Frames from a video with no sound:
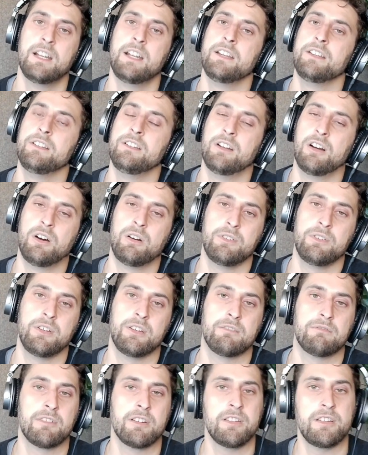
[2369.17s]
You
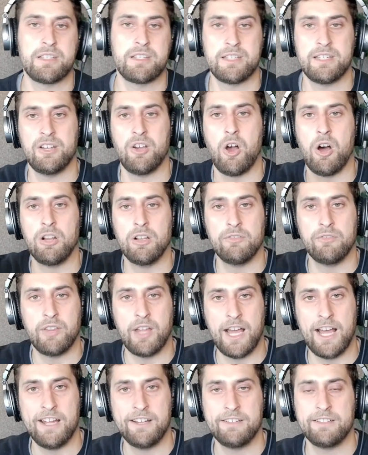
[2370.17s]
can really see all of
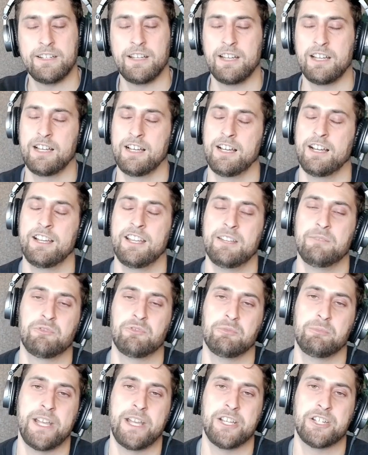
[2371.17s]
that
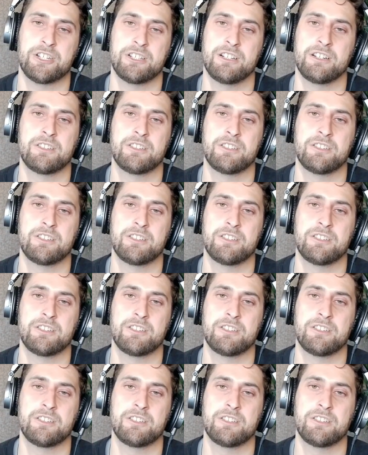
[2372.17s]
information.